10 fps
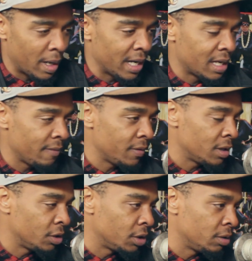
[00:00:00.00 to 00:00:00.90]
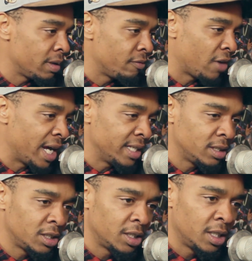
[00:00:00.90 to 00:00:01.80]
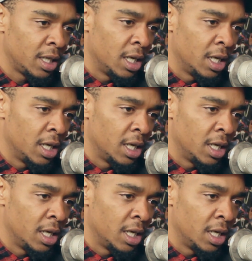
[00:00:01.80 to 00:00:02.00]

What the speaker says: by giving a little advice